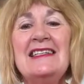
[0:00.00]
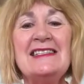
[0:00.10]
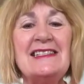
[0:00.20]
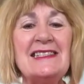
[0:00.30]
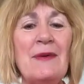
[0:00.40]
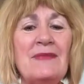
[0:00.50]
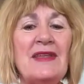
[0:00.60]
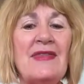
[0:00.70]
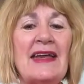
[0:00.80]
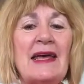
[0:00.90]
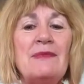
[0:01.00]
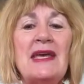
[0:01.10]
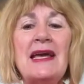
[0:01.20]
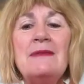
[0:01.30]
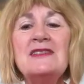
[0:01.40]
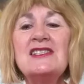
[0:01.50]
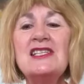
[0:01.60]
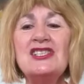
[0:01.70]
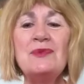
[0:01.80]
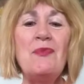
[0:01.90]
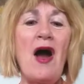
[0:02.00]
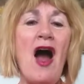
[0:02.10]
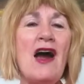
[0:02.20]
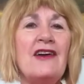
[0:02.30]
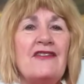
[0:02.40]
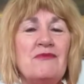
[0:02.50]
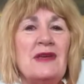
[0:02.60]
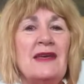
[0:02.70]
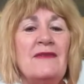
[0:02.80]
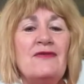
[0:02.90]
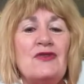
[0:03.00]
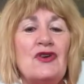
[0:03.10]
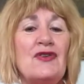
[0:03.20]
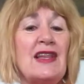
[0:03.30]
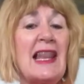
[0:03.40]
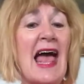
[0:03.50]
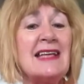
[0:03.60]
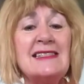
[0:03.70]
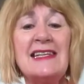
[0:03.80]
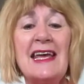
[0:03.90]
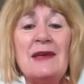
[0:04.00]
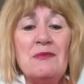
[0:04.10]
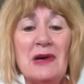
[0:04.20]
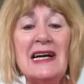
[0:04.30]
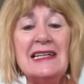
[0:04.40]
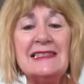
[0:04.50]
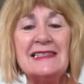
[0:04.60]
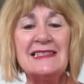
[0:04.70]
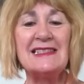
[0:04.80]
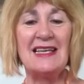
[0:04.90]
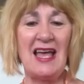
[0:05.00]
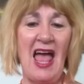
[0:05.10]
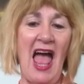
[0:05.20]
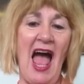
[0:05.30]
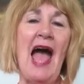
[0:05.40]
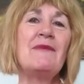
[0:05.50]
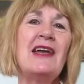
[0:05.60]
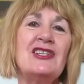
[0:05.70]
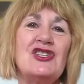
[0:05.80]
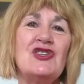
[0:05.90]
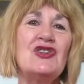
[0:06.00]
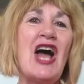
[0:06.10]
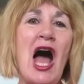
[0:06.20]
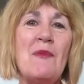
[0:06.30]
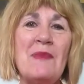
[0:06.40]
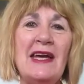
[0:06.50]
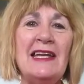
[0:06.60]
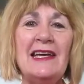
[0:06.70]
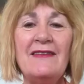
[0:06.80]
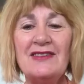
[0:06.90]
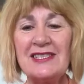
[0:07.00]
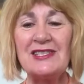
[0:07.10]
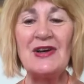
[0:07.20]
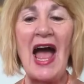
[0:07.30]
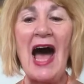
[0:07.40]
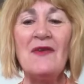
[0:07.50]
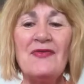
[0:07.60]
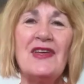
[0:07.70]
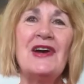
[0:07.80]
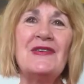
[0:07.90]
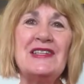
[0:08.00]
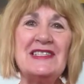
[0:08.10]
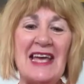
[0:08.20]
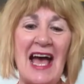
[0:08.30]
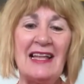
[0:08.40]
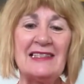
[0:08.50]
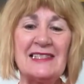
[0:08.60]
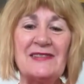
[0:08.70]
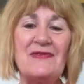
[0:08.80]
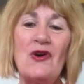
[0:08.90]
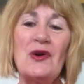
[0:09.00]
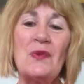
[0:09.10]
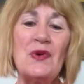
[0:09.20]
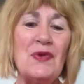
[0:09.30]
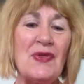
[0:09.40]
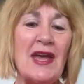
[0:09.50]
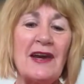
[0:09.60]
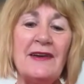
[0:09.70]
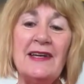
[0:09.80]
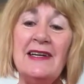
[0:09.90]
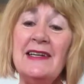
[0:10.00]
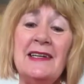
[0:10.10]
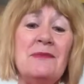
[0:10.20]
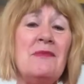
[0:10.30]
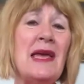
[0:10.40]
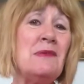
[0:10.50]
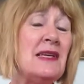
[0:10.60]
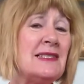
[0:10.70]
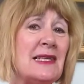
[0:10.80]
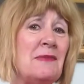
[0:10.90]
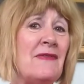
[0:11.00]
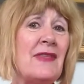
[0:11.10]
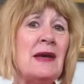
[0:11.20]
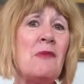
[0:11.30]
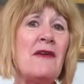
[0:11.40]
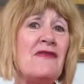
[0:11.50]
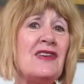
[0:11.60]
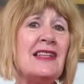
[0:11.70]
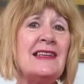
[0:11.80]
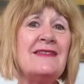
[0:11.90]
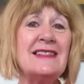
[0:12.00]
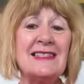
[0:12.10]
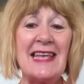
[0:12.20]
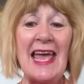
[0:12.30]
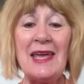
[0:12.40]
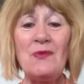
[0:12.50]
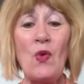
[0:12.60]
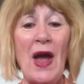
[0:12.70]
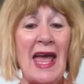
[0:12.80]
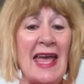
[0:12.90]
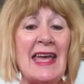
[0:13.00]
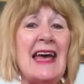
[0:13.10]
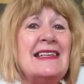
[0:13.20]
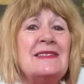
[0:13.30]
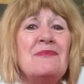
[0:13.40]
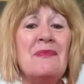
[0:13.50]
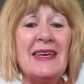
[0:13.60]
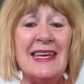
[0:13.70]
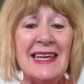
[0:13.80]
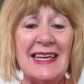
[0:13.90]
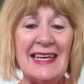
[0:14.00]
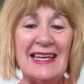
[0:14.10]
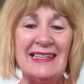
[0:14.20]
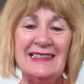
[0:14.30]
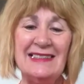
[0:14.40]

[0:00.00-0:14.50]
to something that had become such a part of me for the last 8 months. I'm not sure how many of us are out there in Dallas-Fort Worth area, and maybe some of them are feeling the same way as me.